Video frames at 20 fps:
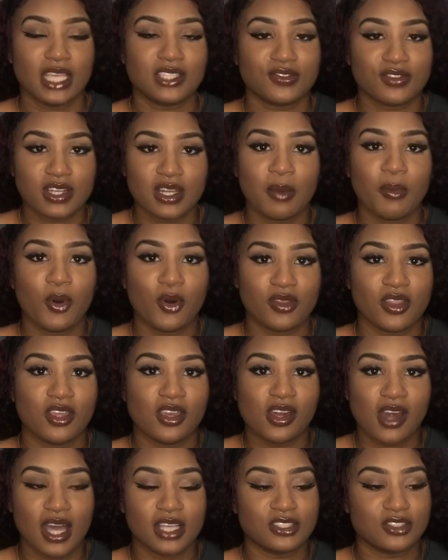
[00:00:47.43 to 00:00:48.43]
It's really important that you
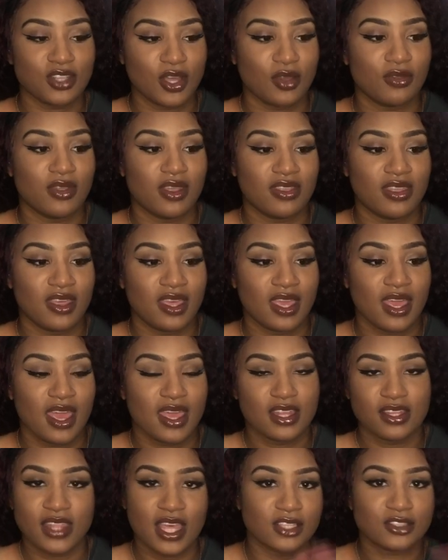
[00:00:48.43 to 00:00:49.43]
guys know that
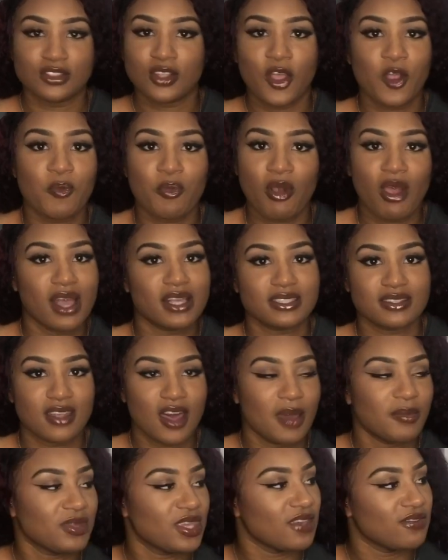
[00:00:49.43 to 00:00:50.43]
there's no price that
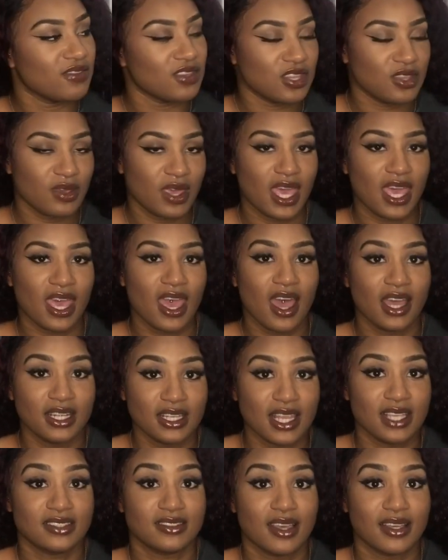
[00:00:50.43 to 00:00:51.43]
I'm giving you here
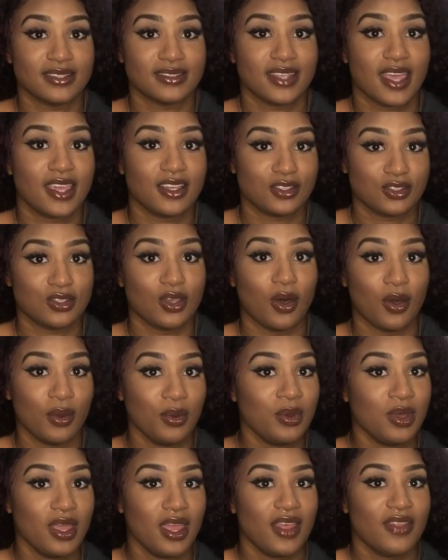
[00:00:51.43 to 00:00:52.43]
unless I say
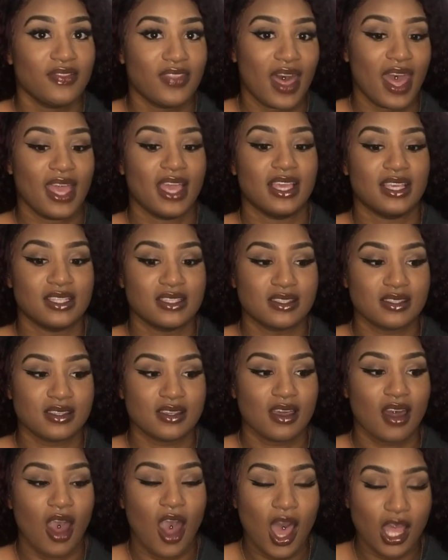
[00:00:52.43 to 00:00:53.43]
so that is
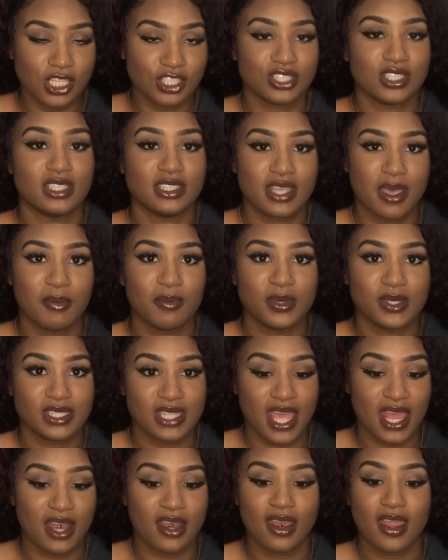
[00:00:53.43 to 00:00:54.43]

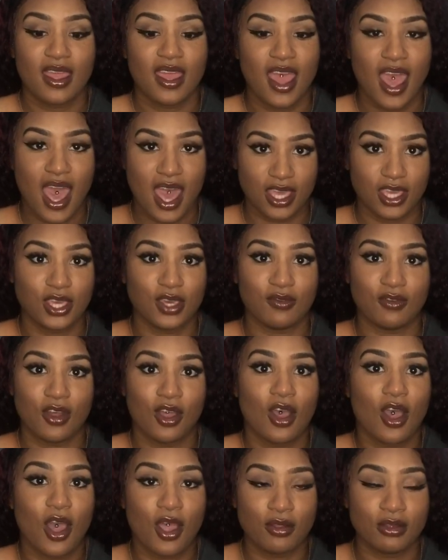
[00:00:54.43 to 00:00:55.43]
110%
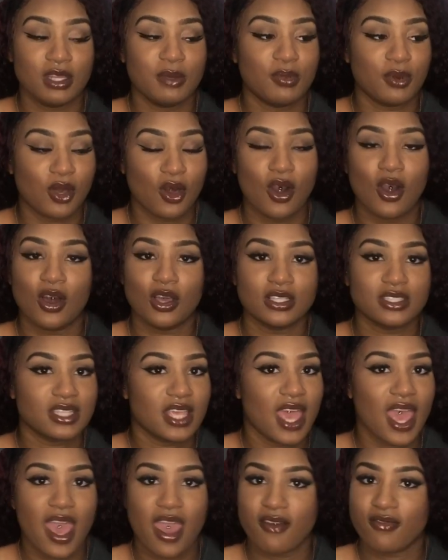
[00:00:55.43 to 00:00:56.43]
accurate, only because
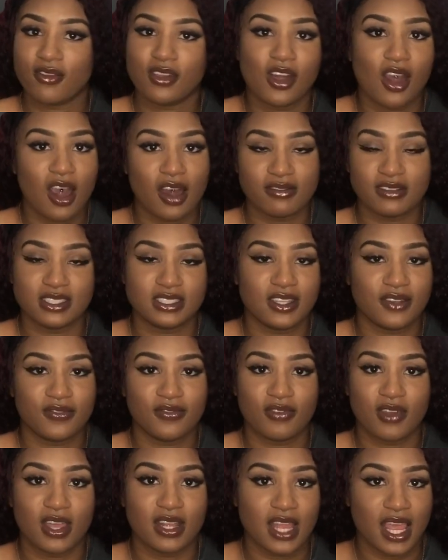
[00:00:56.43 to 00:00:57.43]
every car is
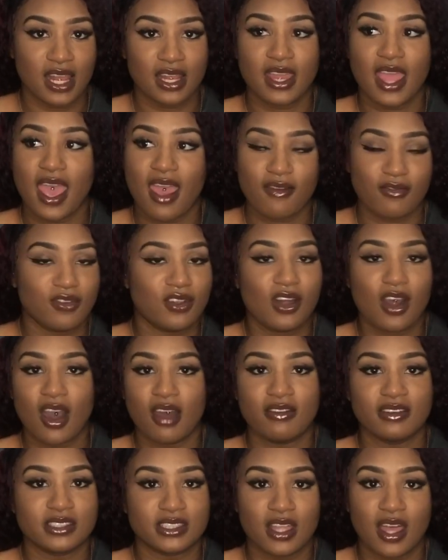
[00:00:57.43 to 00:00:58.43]
different and every
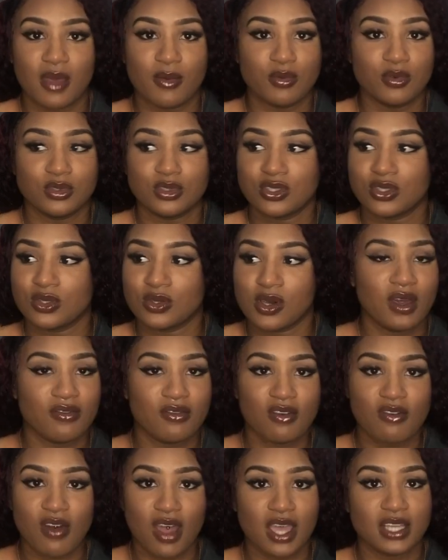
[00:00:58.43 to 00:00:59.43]
car is liable to a
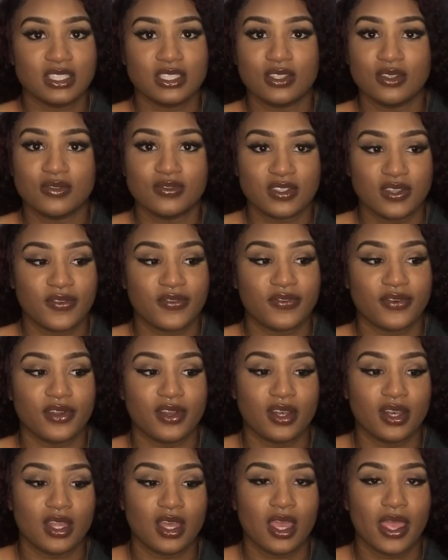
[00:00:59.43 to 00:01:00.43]
variety of
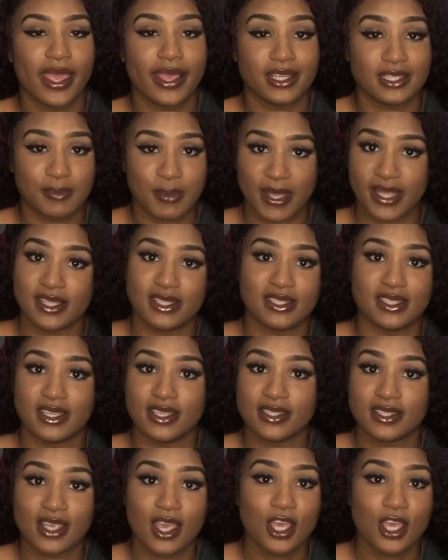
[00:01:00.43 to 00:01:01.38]
different expenses.